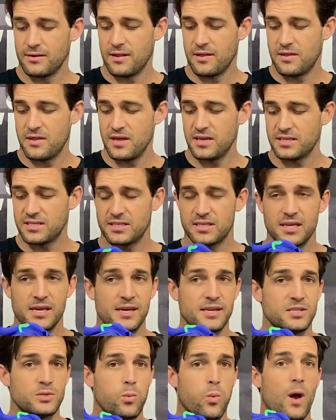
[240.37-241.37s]
this
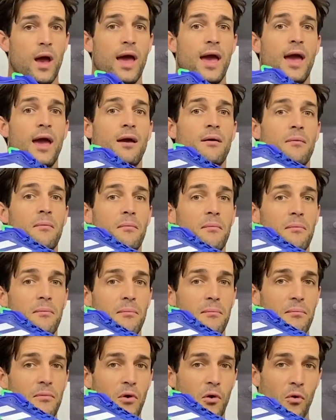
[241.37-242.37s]
is where
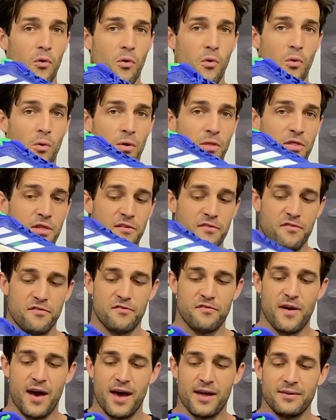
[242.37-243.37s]
all the
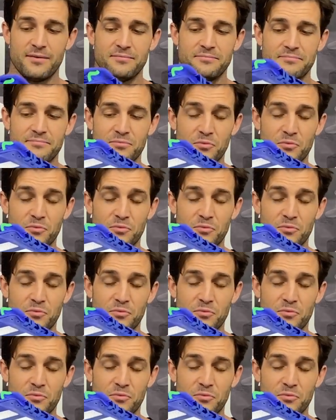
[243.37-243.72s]
fun